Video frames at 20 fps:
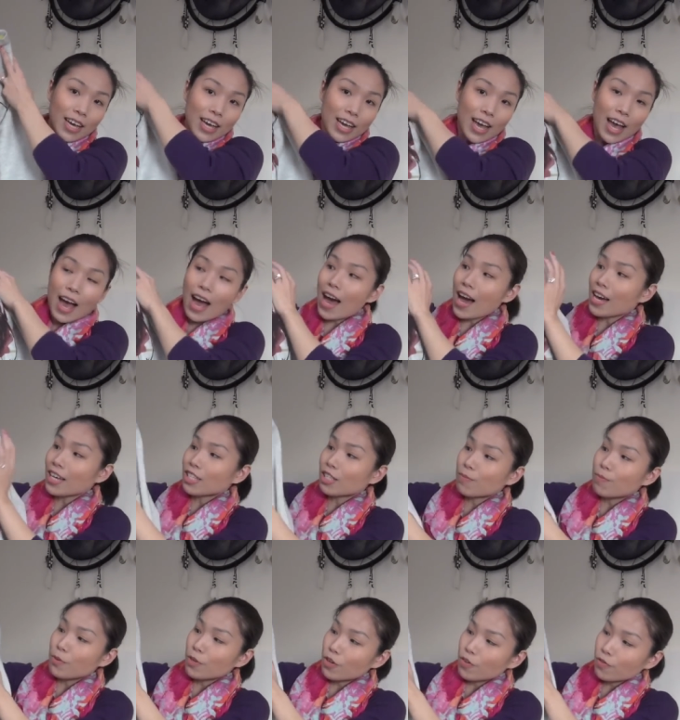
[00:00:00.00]
it
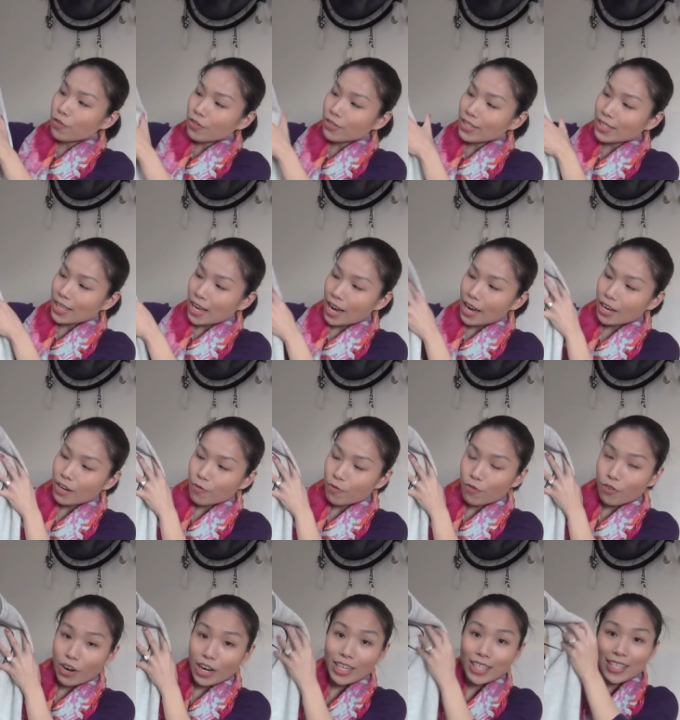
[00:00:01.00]
has beautiful design in
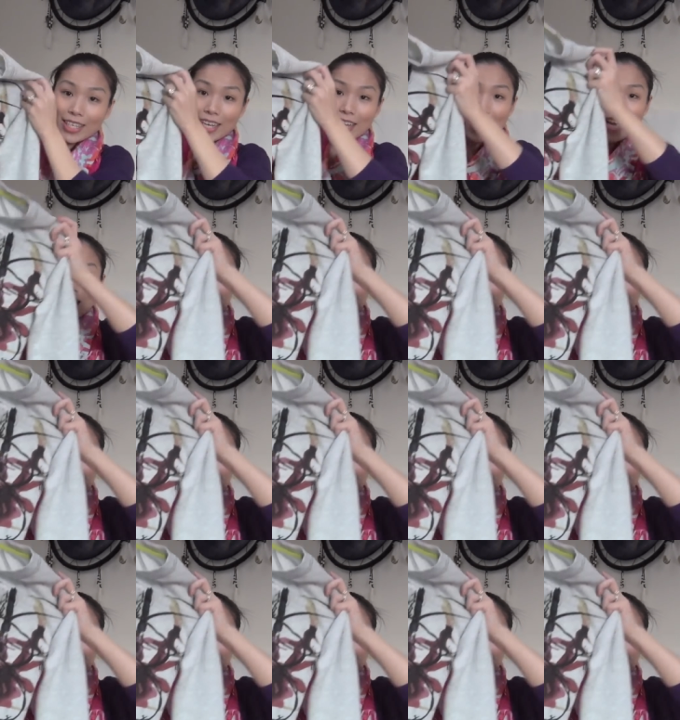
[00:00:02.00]
front